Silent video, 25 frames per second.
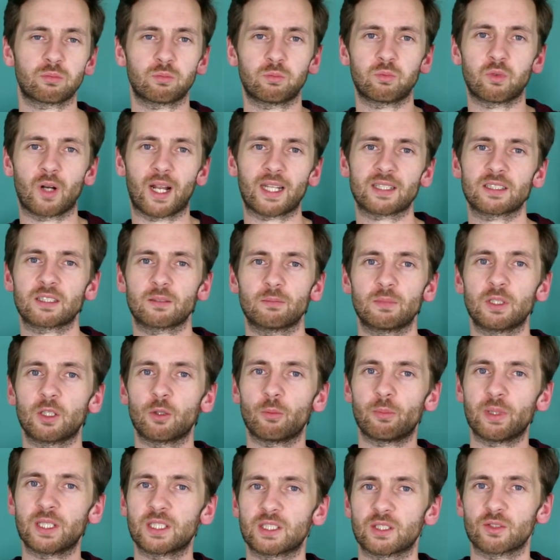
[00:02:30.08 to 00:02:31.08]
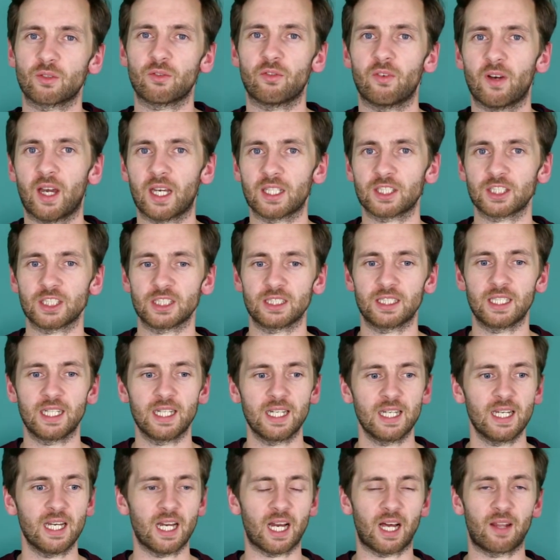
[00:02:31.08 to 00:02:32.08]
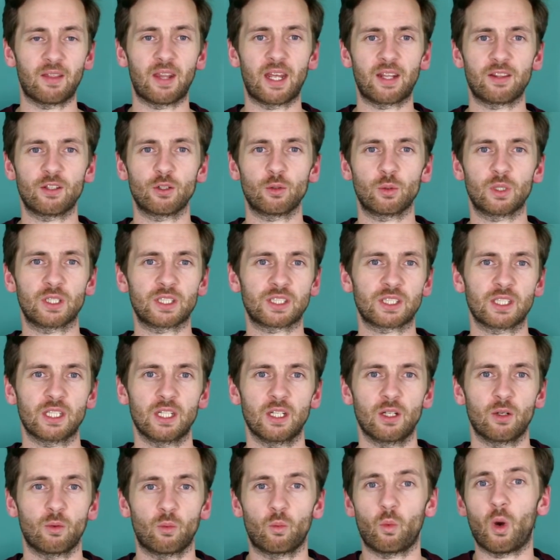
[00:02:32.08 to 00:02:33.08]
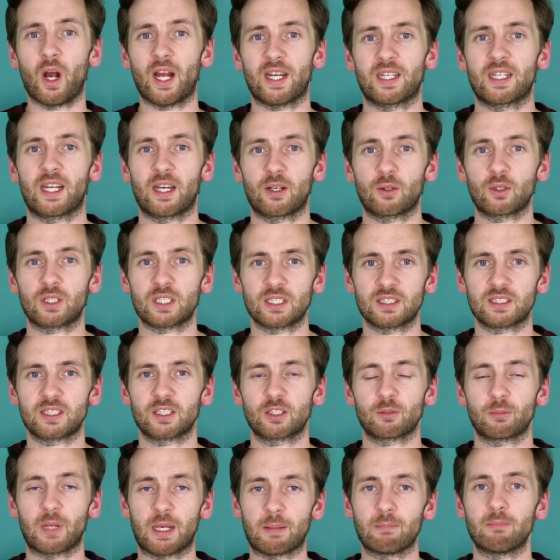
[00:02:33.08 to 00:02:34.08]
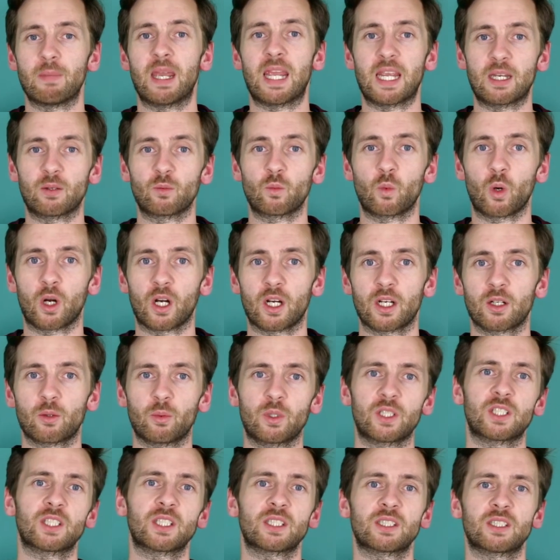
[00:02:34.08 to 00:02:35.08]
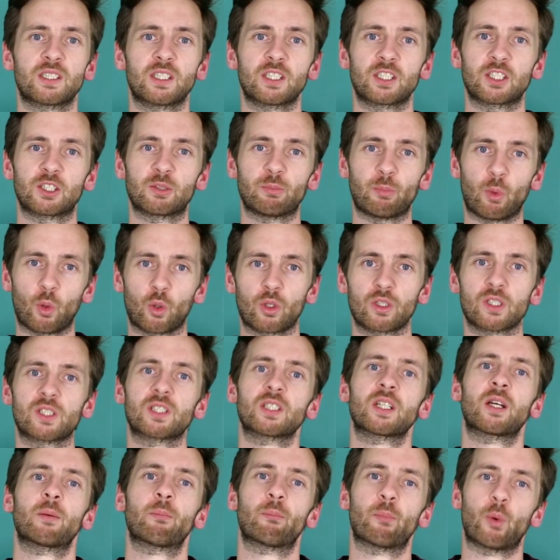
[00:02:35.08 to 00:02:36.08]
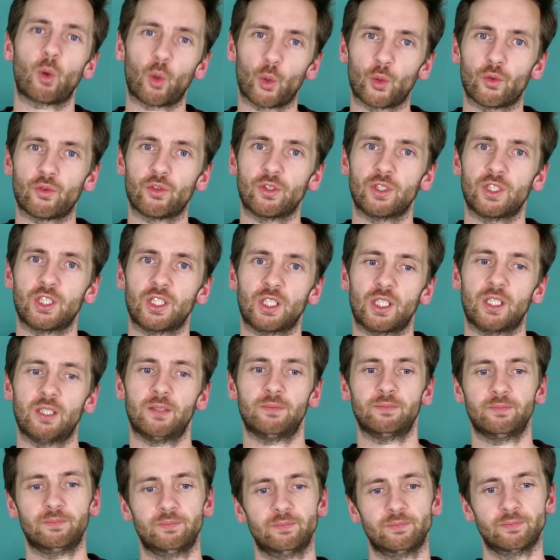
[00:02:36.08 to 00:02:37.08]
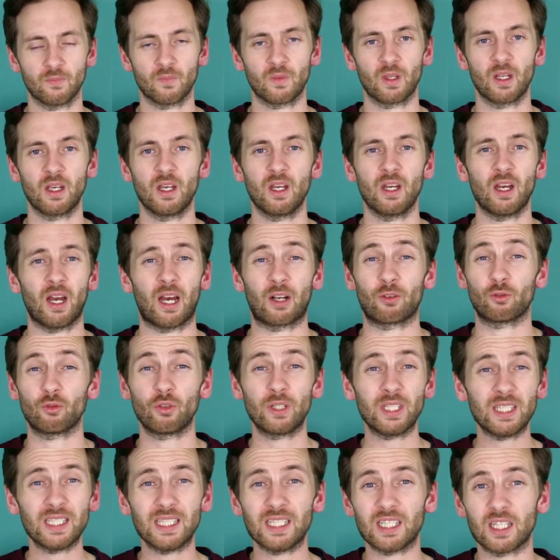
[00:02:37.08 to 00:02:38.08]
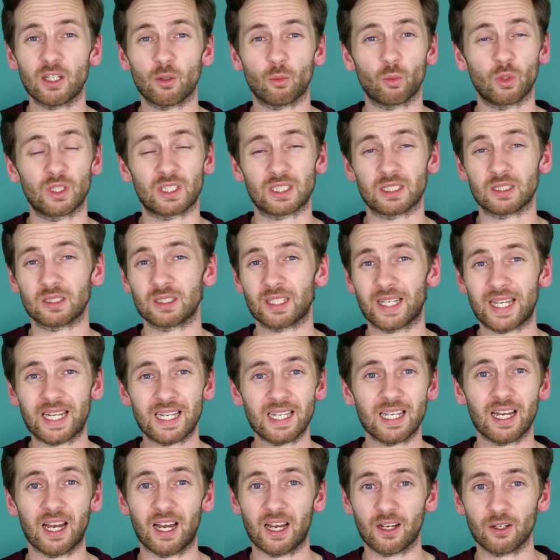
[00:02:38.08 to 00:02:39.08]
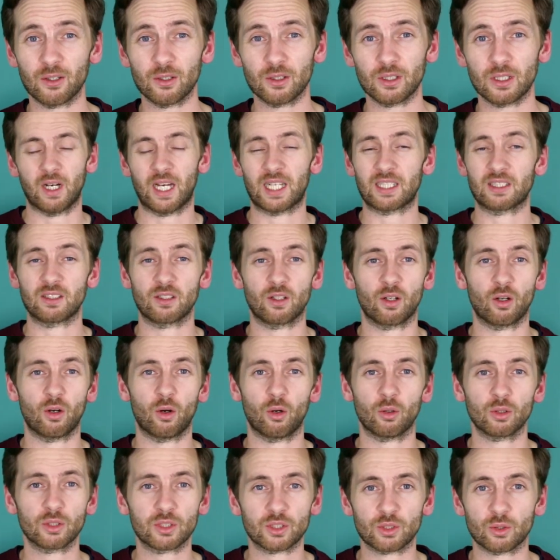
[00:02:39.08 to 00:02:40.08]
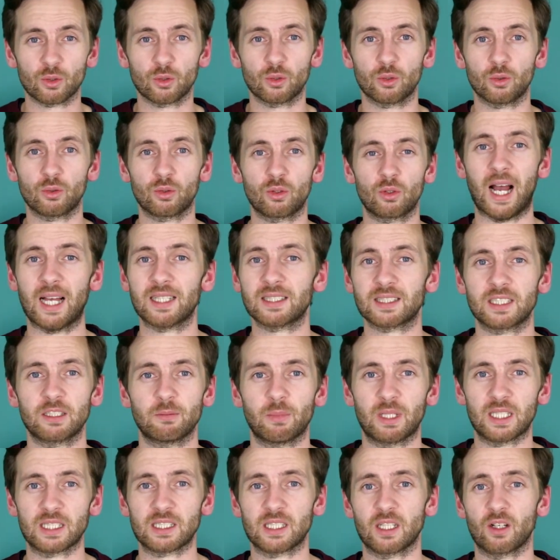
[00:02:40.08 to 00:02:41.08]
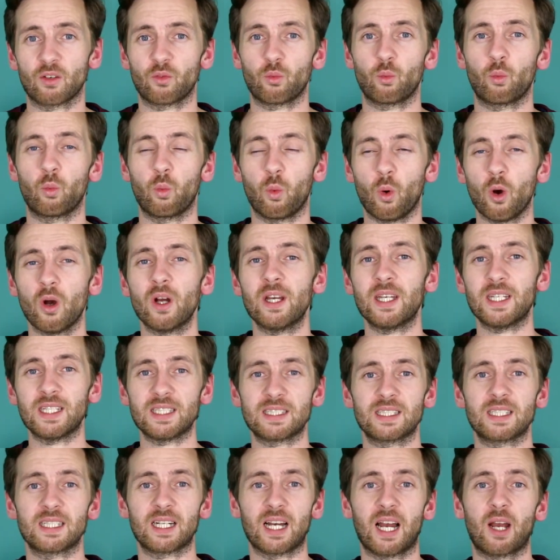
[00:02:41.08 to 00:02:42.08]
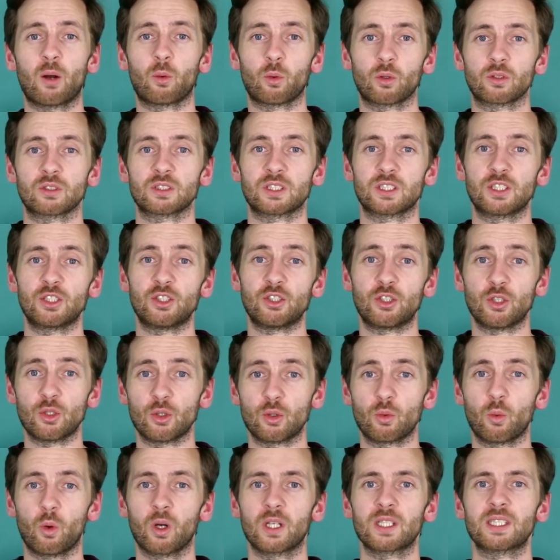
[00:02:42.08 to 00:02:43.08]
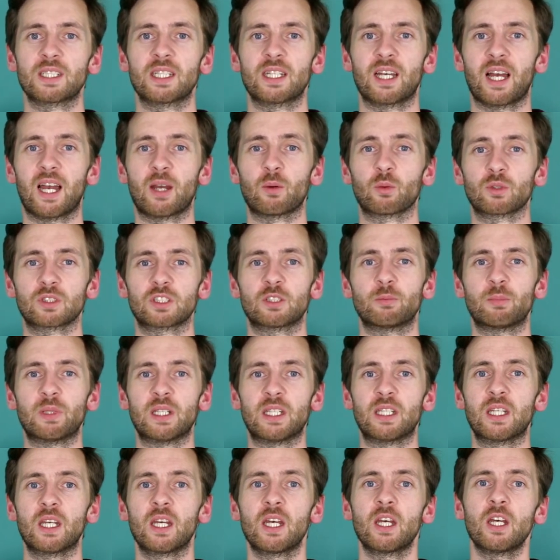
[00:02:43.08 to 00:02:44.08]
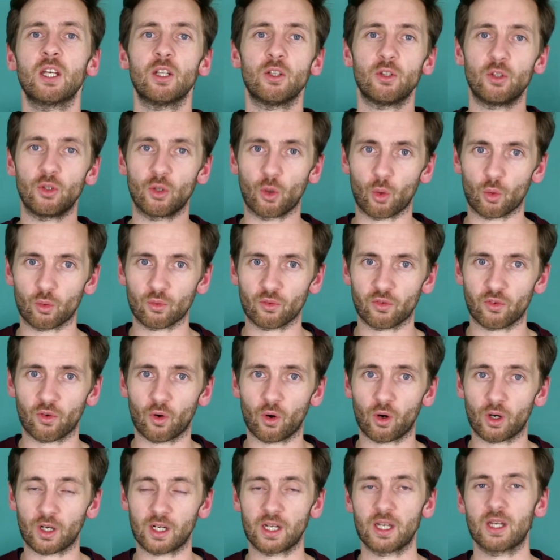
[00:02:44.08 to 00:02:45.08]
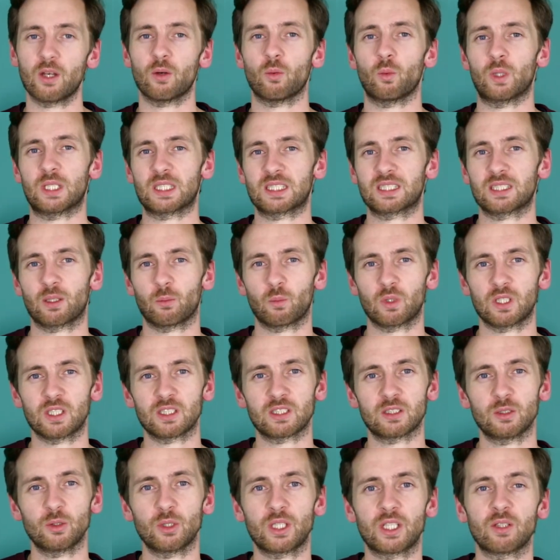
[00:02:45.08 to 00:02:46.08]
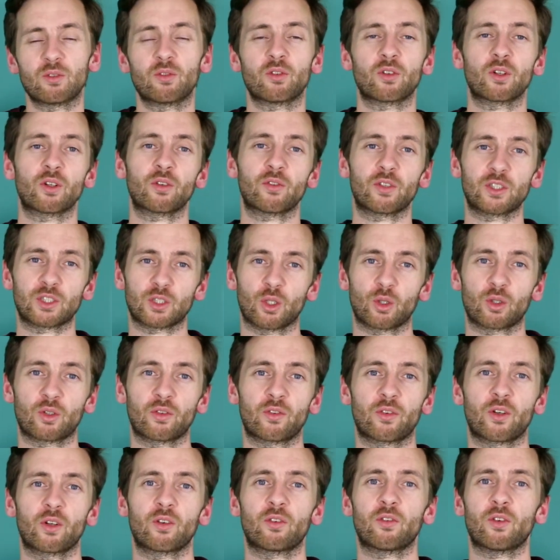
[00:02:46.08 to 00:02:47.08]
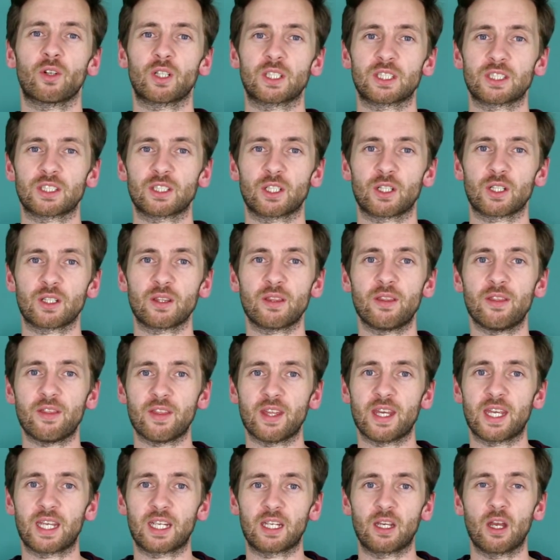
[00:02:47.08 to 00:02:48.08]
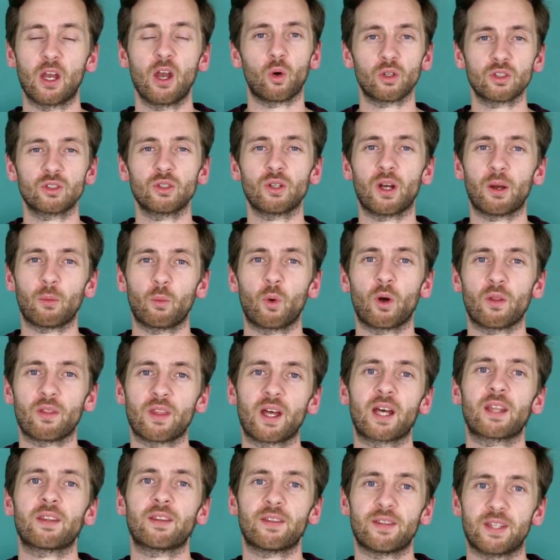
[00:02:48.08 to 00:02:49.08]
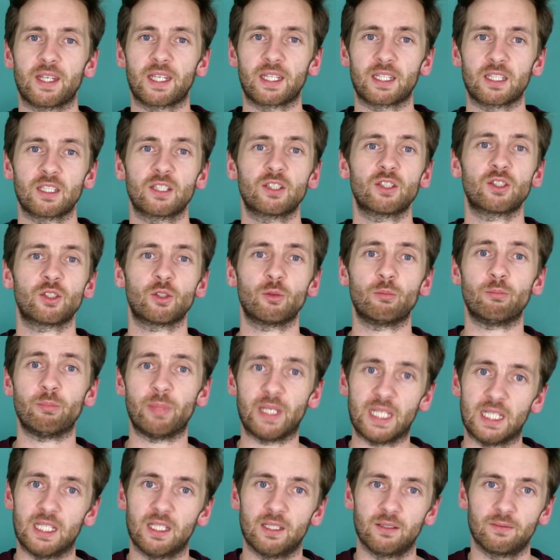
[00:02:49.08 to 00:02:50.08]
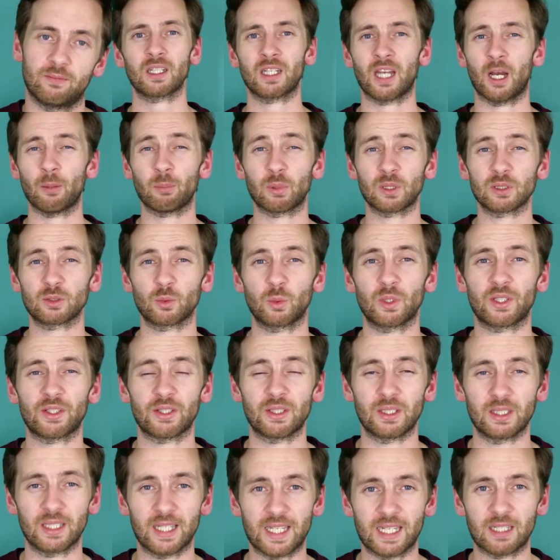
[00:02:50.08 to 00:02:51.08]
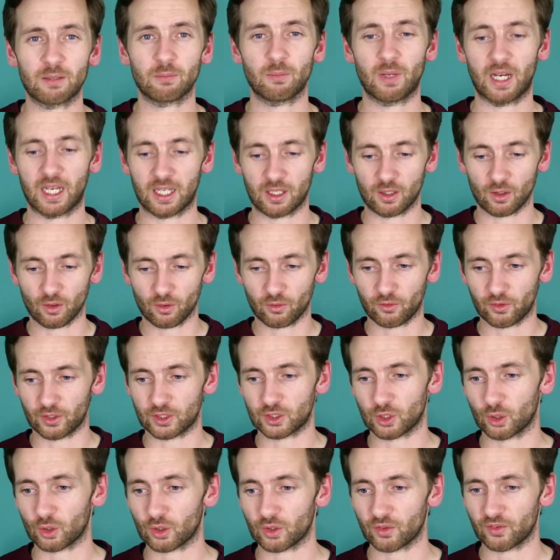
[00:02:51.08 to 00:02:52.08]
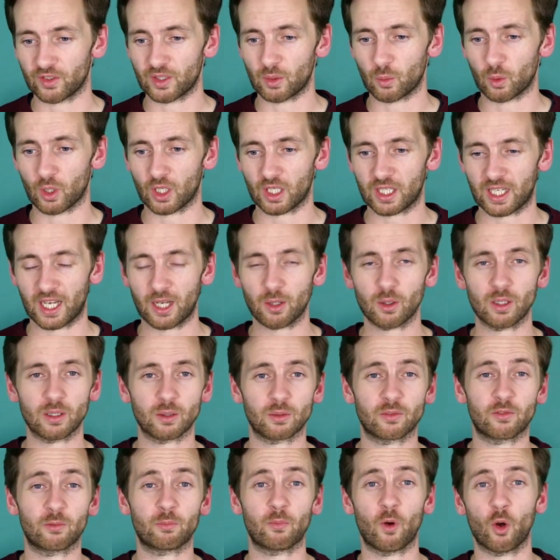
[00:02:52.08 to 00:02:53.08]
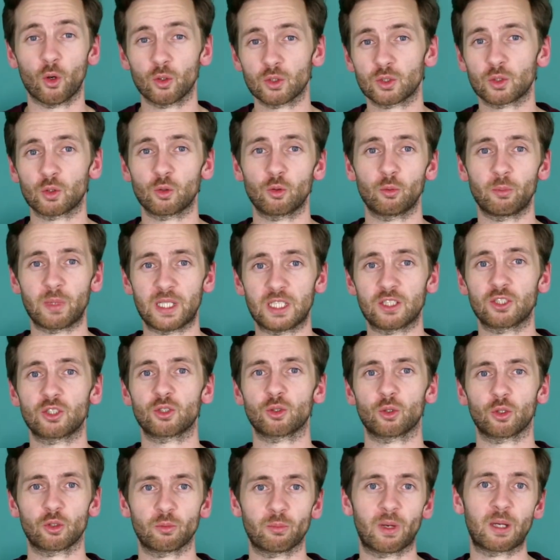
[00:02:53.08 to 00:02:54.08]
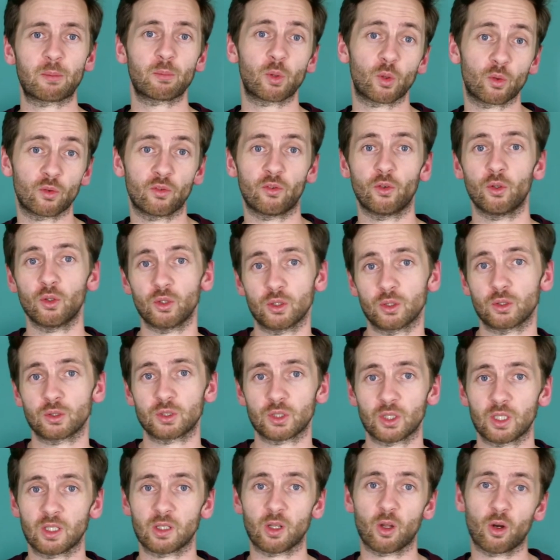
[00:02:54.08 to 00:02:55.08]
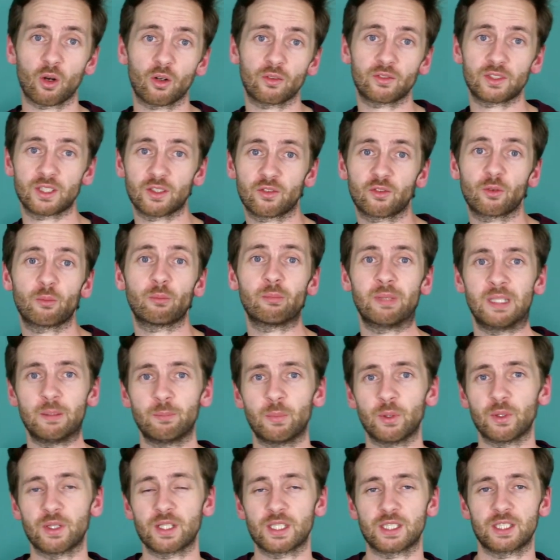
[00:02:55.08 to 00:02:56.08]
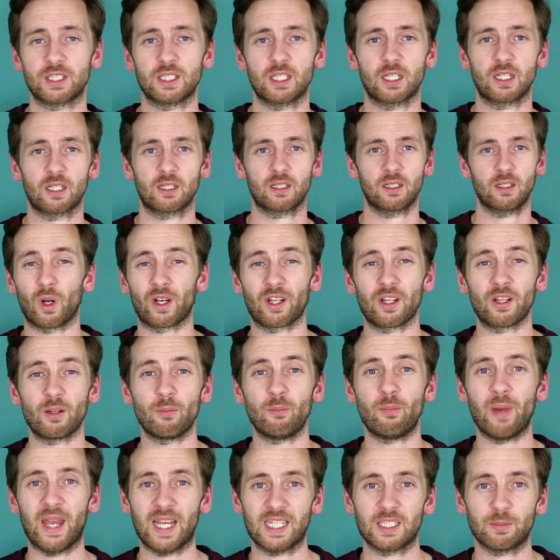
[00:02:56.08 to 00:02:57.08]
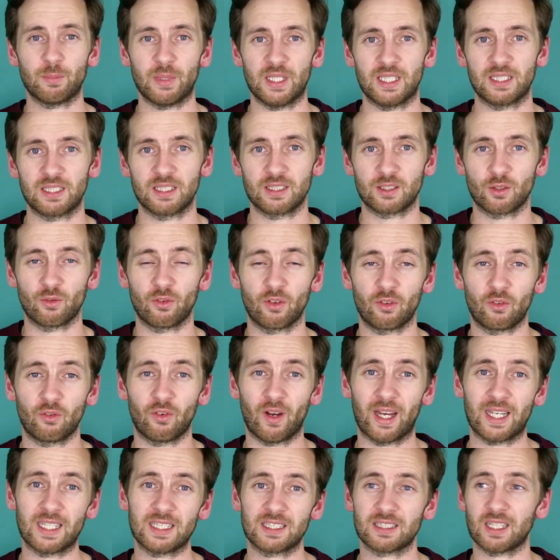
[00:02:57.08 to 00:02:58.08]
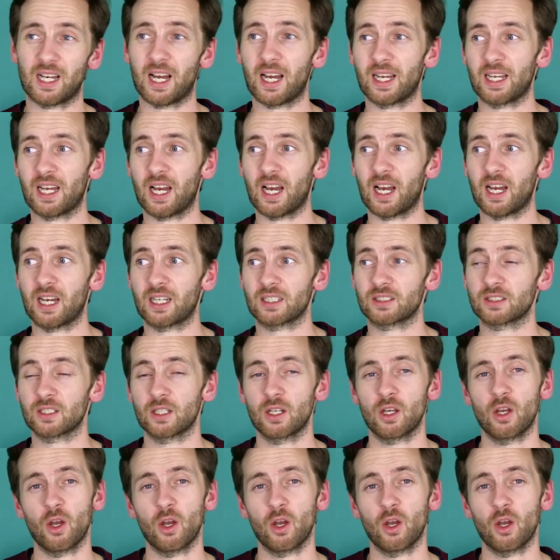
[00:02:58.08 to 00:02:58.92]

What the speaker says: random little bits of fashion, and then there was what I now consider my main work, which is the sports and portraiture. And really it was laying it out and also asking myself, what is it I want to do? What is it I want to be known for? When someone is looking for a photographer for a certain thing, what do I want that thing to be? Coupled with laying my photography work out, I've also been showing my portfolio to a lot of different people this year. One of the best pieces of advice I had